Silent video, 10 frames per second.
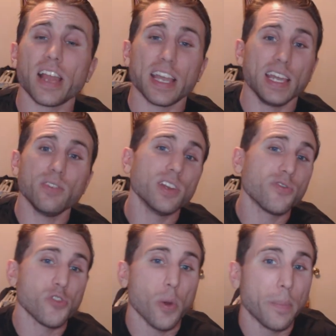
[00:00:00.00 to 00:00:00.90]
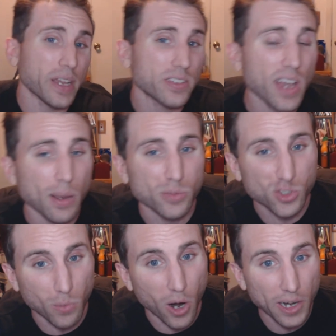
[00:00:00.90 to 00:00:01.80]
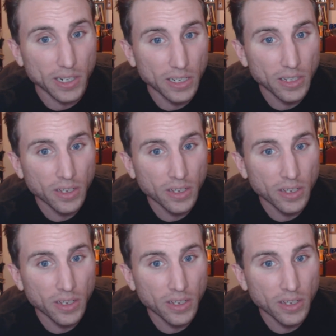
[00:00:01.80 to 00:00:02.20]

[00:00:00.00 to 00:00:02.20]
like, even if you're a big-time smark,